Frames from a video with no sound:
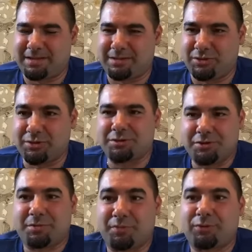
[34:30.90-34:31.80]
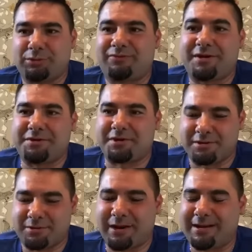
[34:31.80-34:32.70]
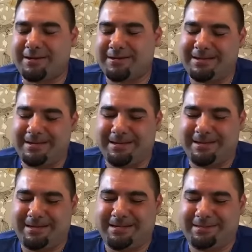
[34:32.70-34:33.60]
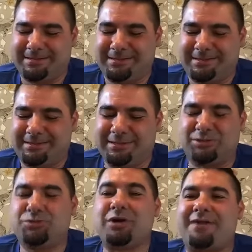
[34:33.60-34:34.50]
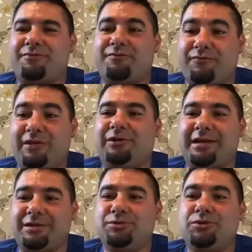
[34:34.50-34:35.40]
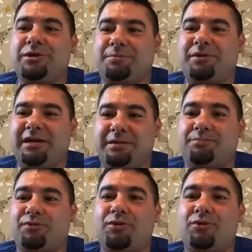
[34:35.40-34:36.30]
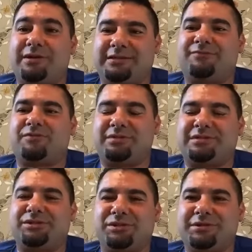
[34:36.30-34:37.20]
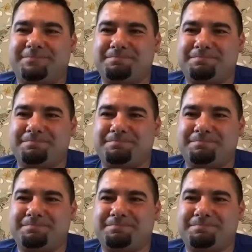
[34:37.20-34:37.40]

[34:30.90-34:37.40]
you're a pro defender, right? Did you ever feel like you could have played pro in a different position?